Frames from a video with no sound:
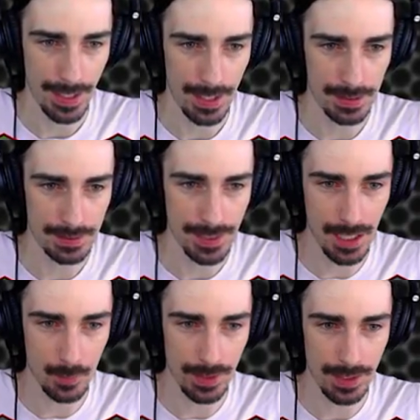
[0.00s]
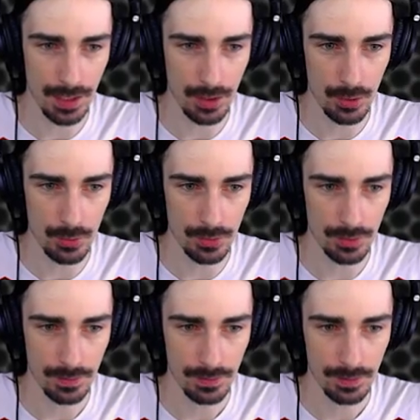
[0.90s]
and down we go.
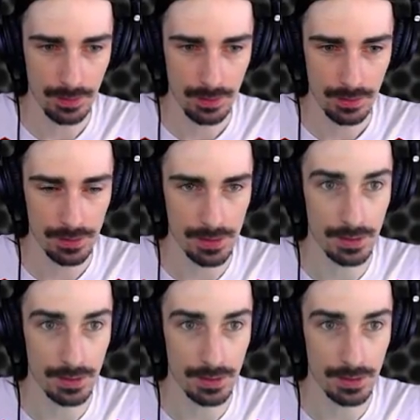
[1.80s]
Let's